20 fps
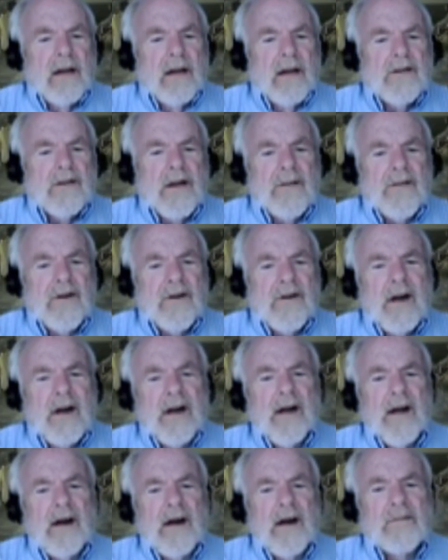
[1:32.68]

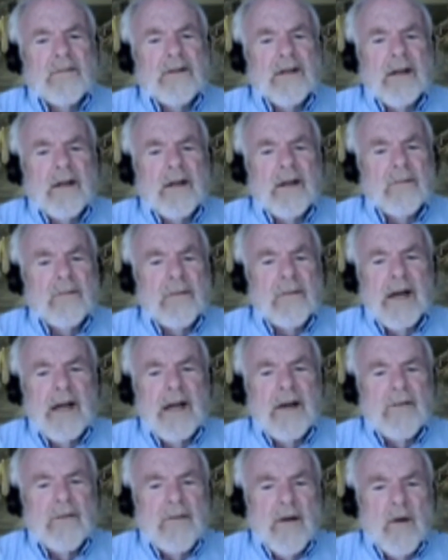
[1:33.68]
Suffering comes in
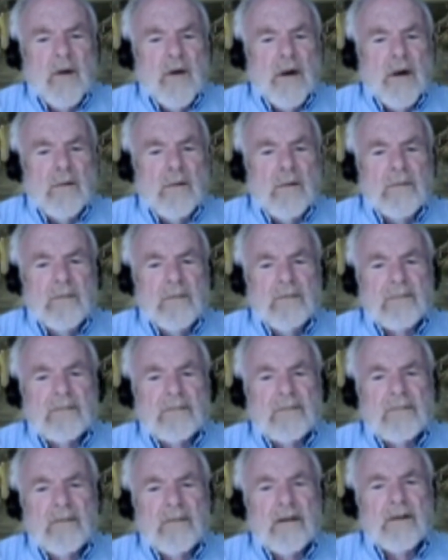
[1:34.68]
many forms,
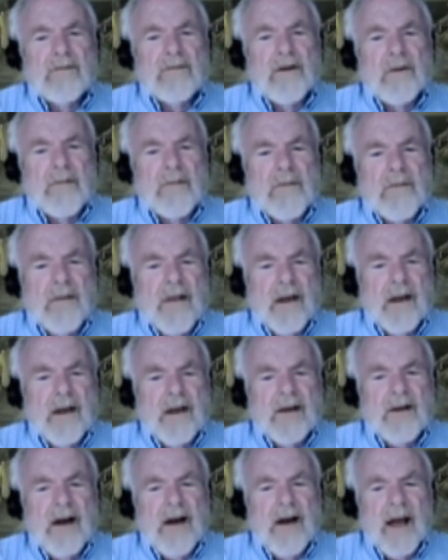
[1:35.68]
from
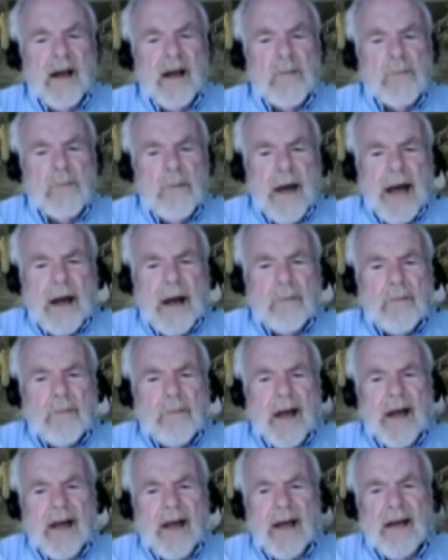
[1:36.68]
things like back
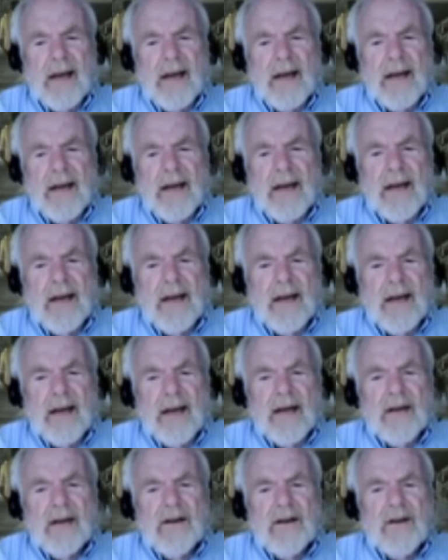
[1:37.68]
pain
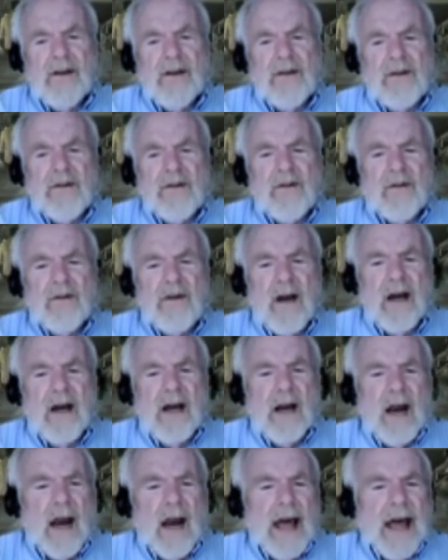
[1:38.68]
to
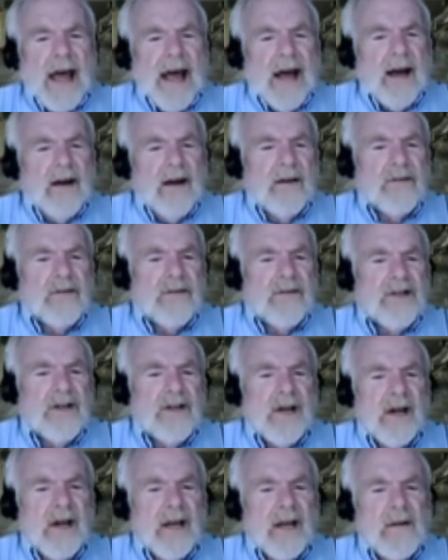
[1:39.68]
lack of
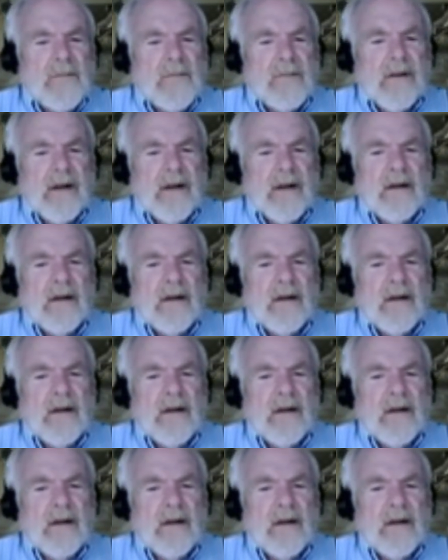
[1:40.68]
sleep,